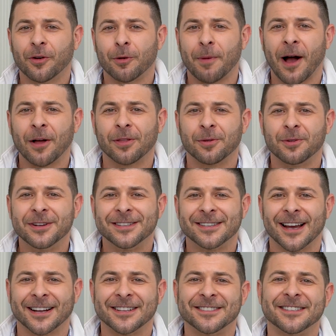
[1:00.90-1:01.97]
for about 3
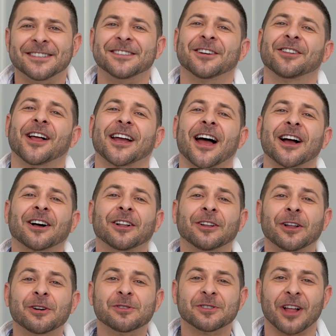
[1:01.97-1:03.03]
seconds until I got
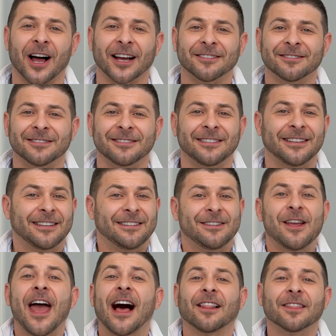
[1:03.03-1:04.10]
clotheslined.
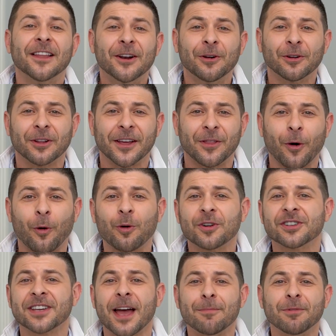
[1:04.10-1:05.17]
Yeah, literally, the
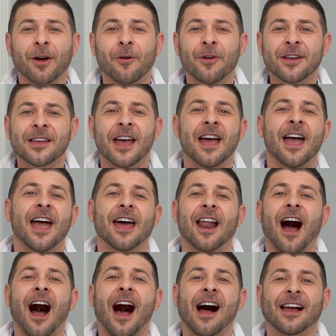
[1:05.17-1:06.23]
horse kept going
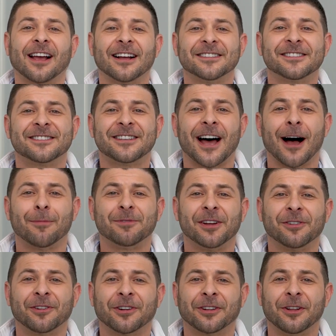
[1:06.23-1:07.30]
and I got stopped
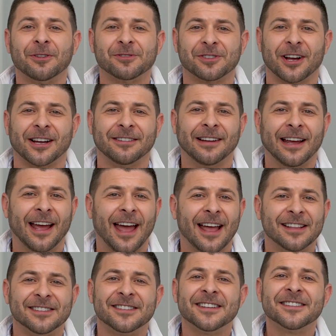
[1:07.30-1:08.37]
under a clothesline.
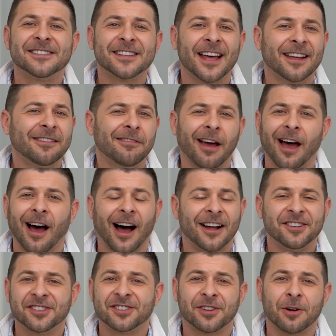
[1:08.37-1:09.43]
And since then, I
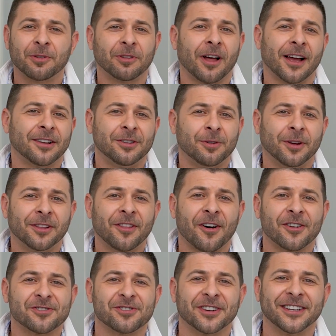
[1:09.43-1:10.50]
just don't like doing
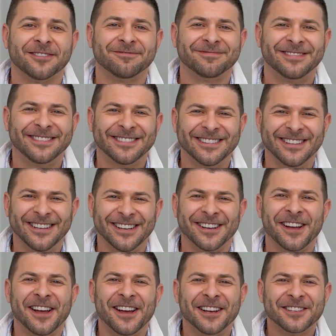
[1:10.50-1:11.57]
laundry.
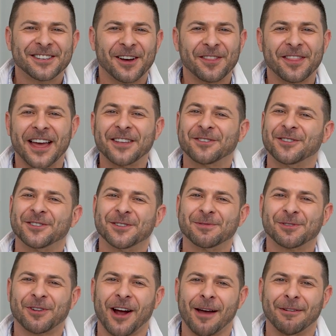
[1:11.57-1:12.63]
So thanks for
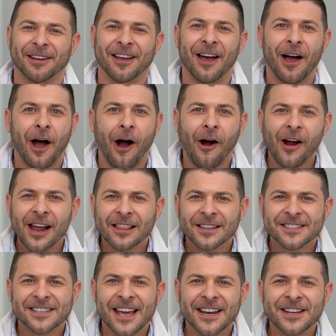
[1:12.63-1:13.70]
subscribing. All right,
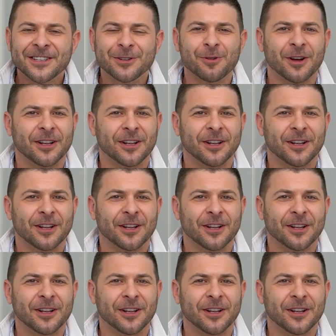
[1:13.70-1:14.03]
let's get into